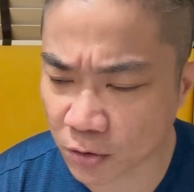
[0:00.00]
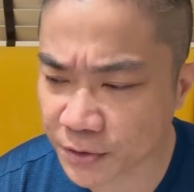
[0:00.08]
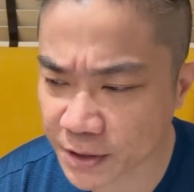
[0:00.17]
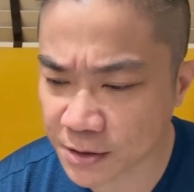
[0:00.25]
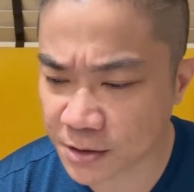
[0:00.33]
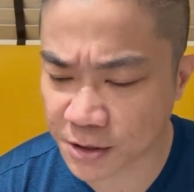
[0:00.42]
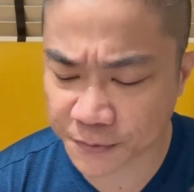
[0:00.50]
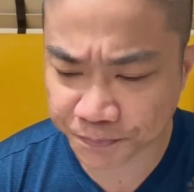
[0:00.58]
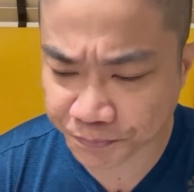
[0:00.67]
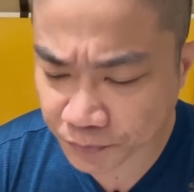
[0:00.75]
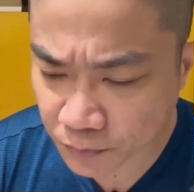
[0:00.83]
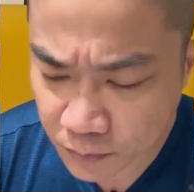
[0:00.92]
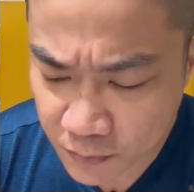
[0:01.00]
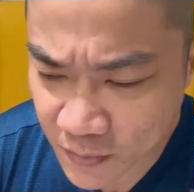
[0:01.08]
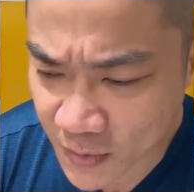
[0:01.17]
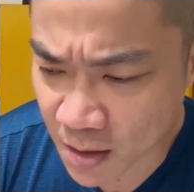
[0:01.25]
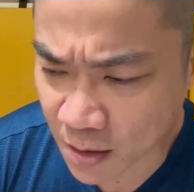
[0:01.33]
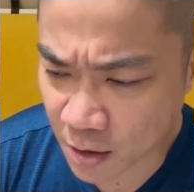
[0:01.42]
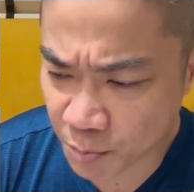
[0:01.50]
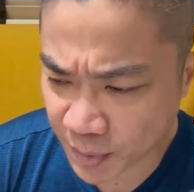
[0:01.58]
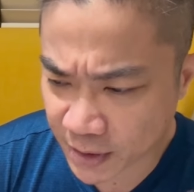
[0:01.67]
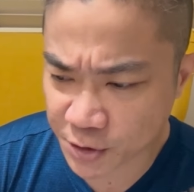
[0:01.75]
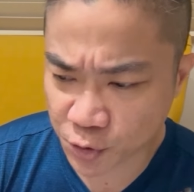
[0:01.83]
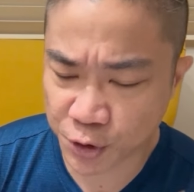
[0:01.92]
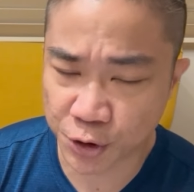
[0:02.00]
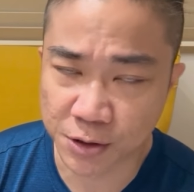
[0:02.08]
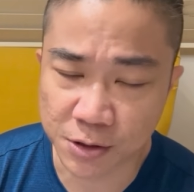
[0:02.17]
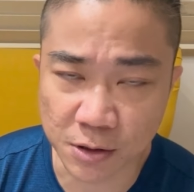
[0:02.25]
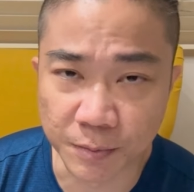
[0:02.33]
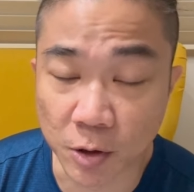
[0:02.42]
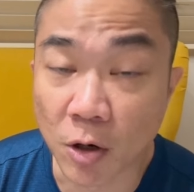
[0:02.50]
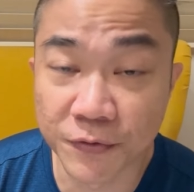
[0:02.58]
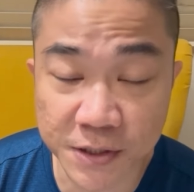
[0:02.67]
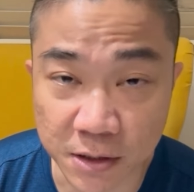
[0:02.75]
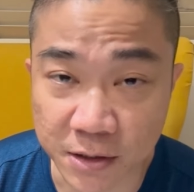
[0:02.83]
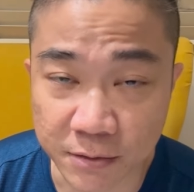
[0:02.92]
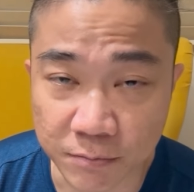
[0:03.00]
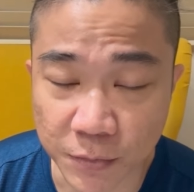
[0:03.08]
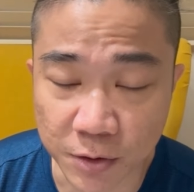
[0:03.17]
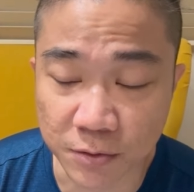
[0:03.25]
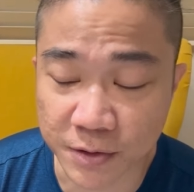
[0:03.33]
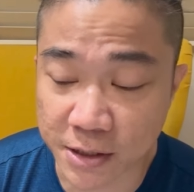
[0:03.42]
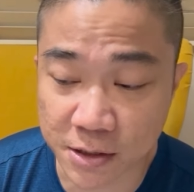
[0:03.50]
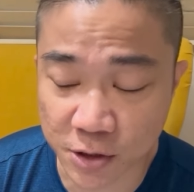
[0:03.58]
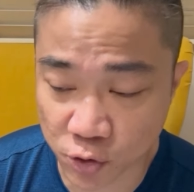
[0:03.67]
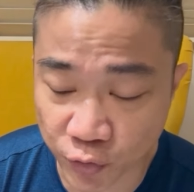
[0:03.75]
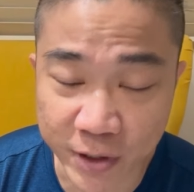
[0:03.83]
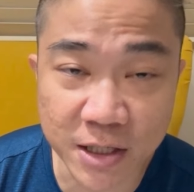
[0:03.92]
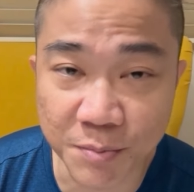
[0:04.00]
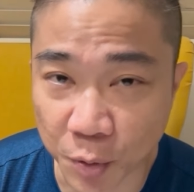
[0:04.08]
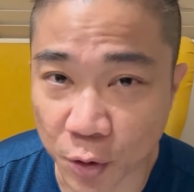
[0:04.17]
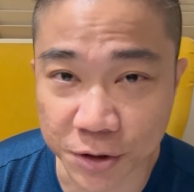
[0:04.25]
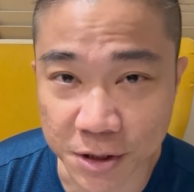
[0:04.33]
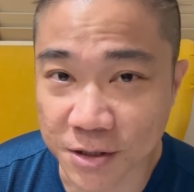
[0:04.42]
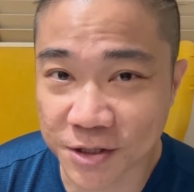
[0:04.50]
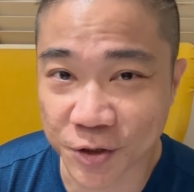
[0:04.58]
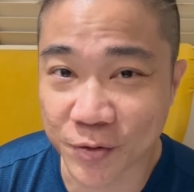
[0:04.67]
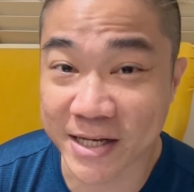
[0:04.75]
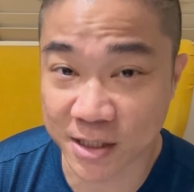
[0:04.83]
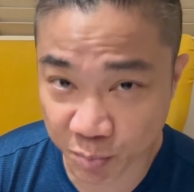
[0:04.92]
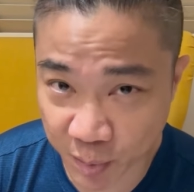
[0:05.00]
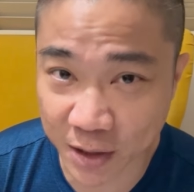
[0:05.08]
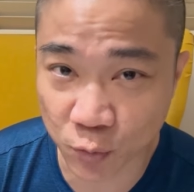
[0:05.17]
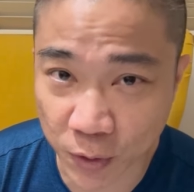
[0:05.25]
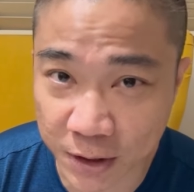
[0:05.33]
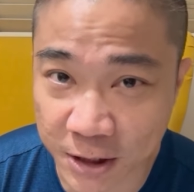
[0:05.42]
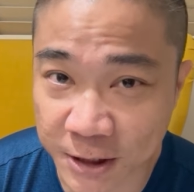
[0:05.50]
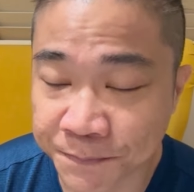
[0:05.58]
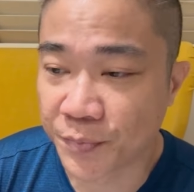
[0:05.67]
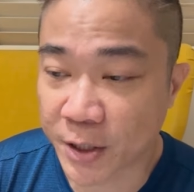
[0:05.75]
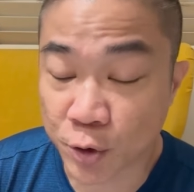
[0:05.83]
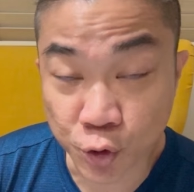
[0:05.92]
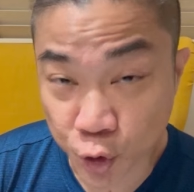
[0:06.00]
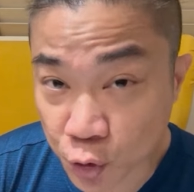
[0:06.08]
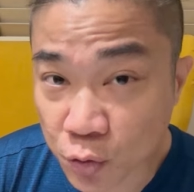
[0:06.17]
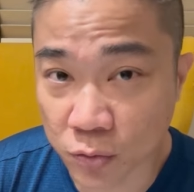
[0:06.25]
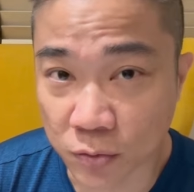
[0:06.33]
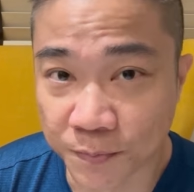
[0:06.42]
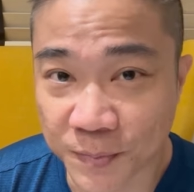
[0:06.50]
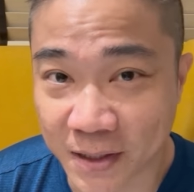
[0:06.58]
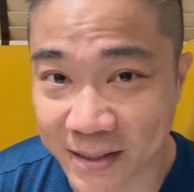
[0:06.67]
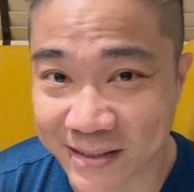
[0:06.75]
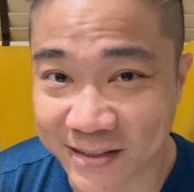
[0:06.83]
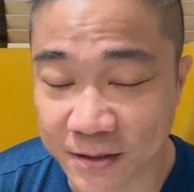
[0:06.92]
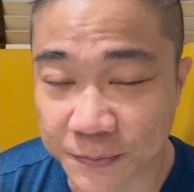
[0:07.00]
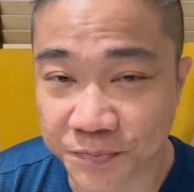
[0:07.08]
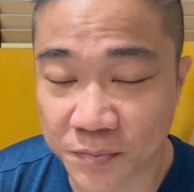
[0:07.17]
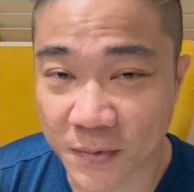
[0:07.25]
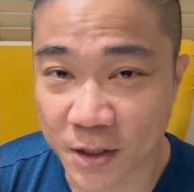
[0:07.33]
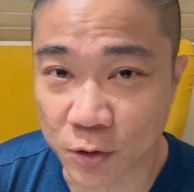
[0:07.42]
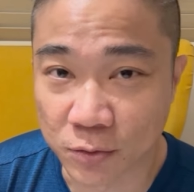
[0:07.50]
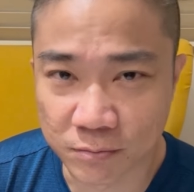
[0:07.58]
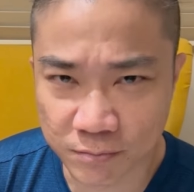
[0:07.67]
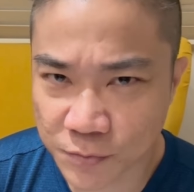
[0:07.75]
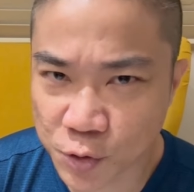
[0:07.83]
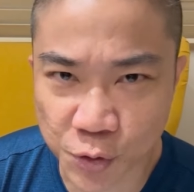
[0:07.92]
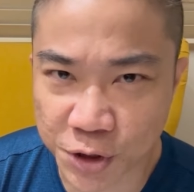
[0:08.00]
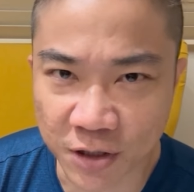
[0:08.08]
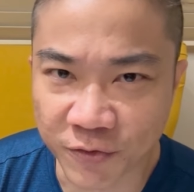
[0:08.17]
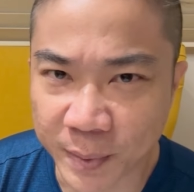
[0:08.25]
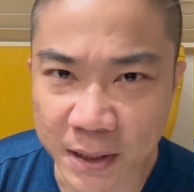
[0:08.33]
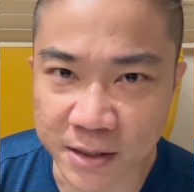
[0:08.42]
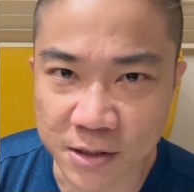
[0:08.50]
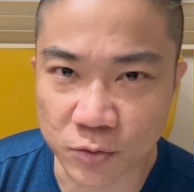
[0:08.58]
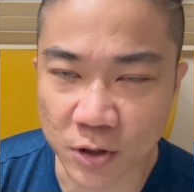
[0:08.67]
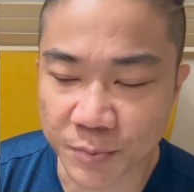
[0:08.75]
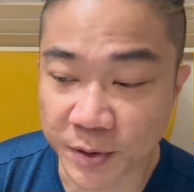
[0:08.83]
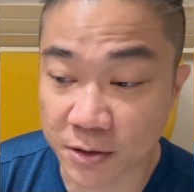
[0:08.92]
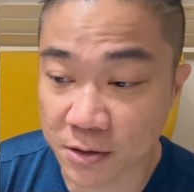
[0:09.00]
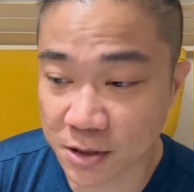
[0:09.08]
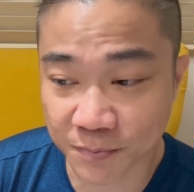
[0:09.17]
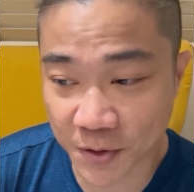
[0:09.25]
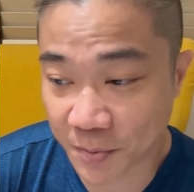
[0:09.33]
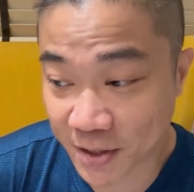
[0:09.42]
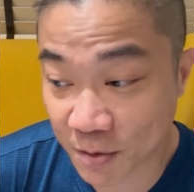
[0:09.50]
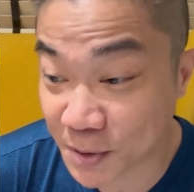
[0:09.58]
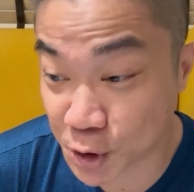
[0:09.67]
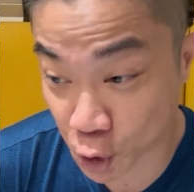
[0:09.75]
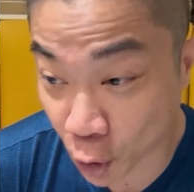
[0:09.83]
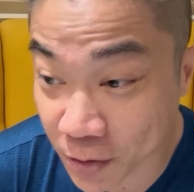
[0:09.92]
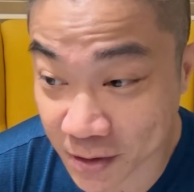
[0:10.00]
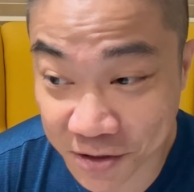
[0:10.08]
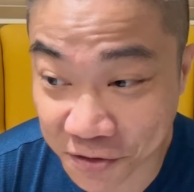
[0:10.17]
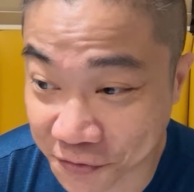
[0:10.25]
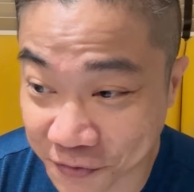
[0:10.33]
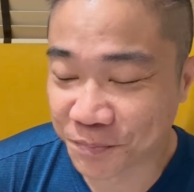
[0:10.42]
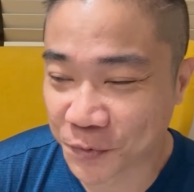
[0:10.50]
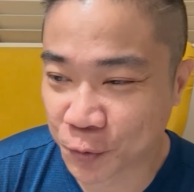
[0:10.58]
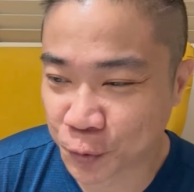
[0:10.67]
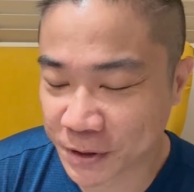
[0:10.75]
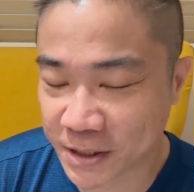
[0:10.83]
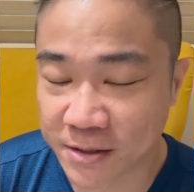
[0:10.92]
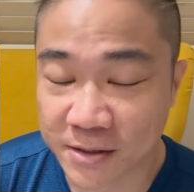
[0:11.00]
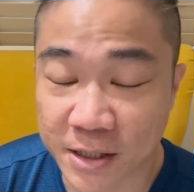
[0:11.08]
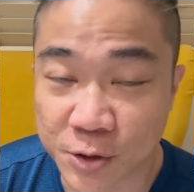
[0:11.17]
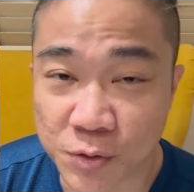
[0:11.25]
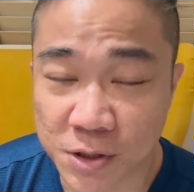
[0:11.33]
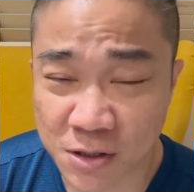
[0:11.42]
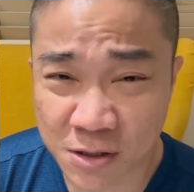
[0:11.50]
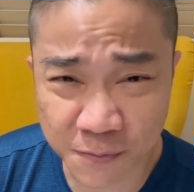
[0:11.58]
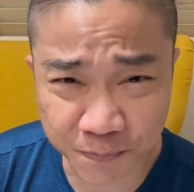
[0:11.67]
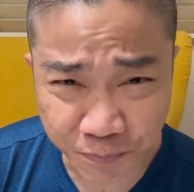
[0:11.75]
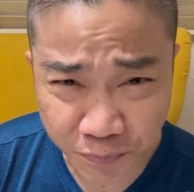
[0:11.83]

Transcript: these billet switches, I mean, obviously, it's really important, as a billet worker, that you do learn, switching of billets, right? Because, I mean, the majority of routines that uses